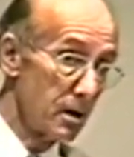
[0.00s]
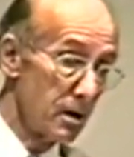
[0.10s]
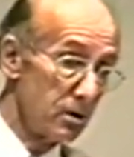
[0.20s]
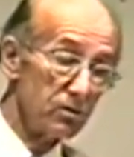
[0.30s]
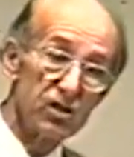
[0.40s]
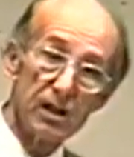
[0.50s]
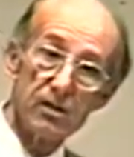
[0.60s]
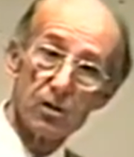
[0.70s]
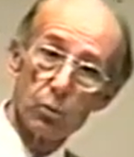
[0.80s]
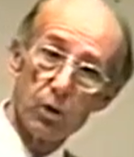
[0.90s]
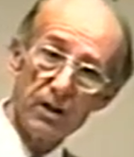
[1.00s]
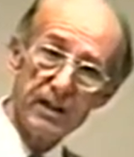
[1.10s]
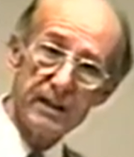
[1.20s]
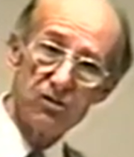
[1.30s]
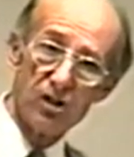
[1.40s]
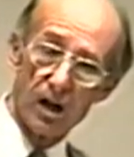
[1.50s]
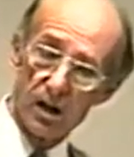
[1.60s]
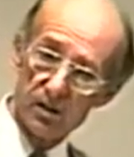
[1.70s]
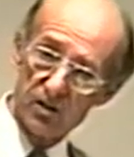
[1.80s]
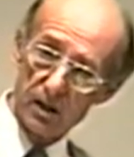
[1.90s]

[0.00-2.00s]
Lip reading: you see that what he does